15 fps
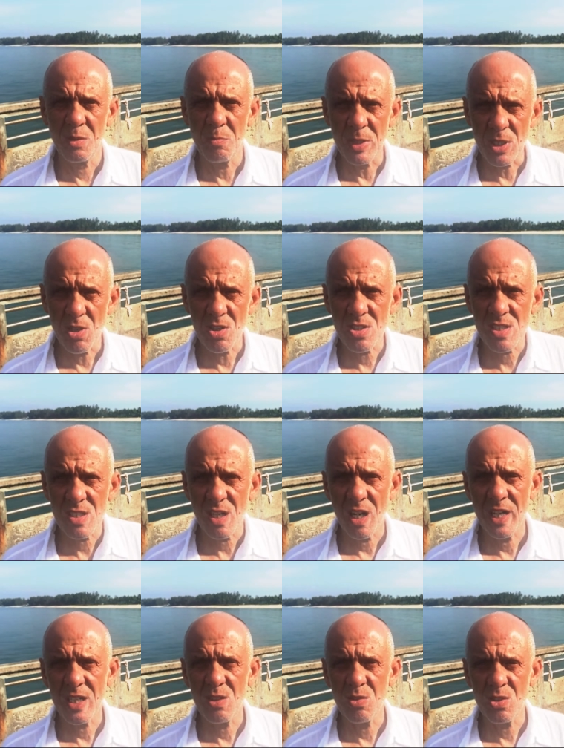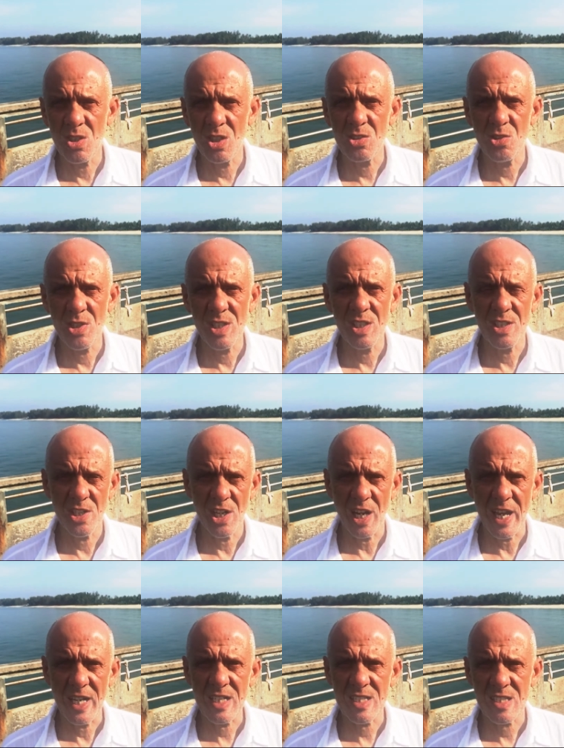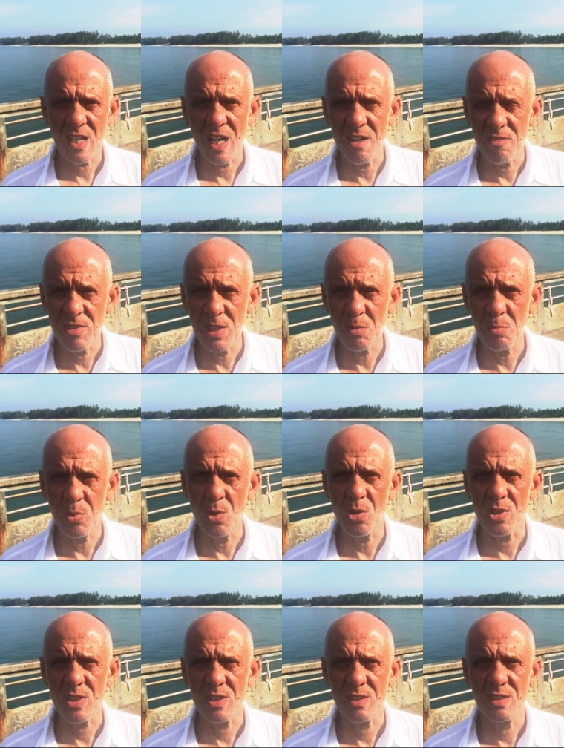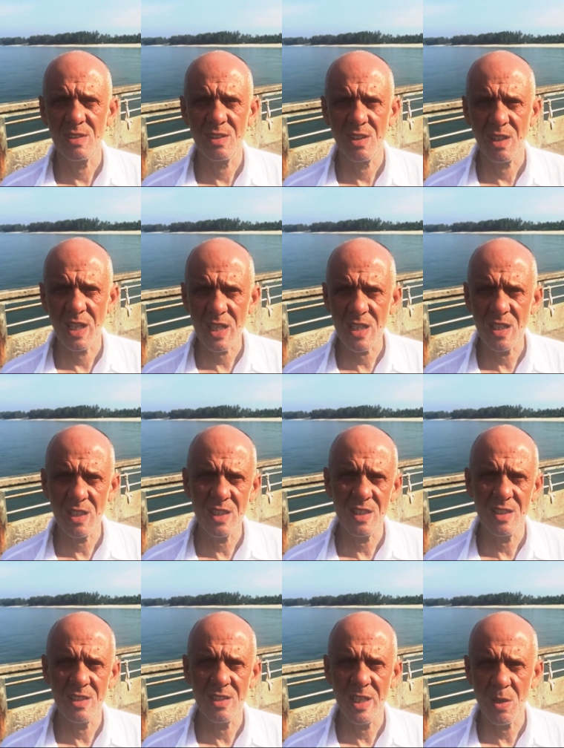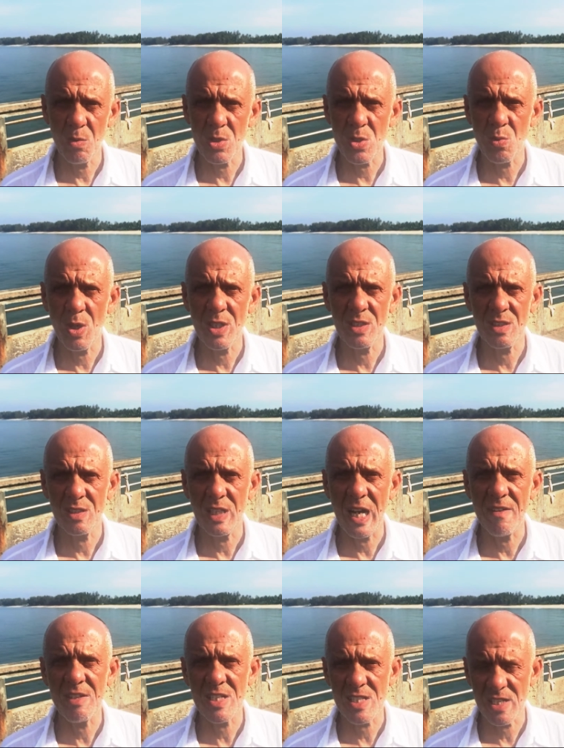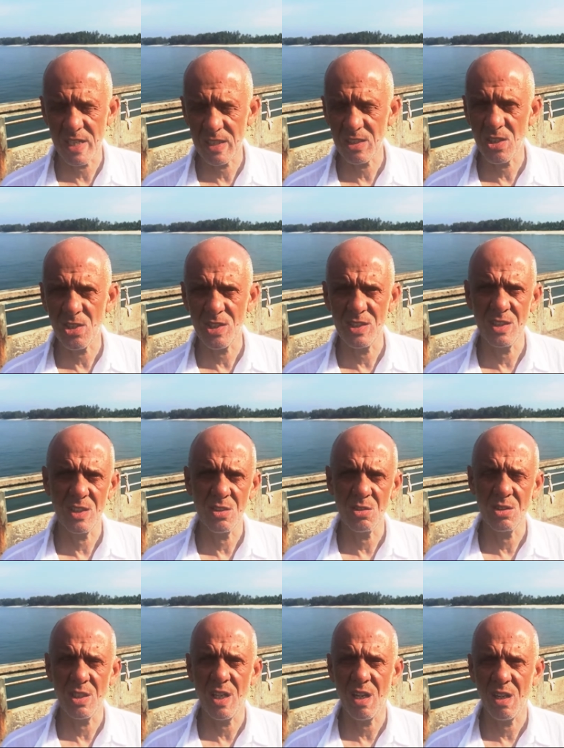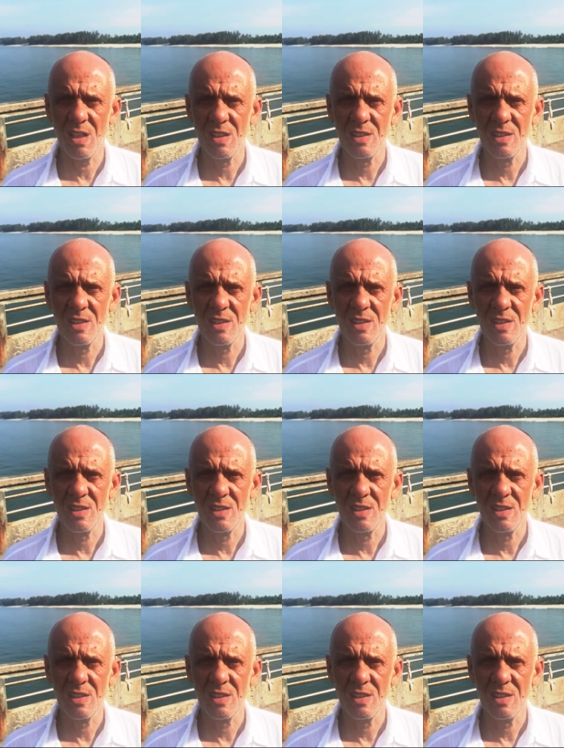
Because I could not really relax, I felt bored. Luckily, there was one diving center in the hotel.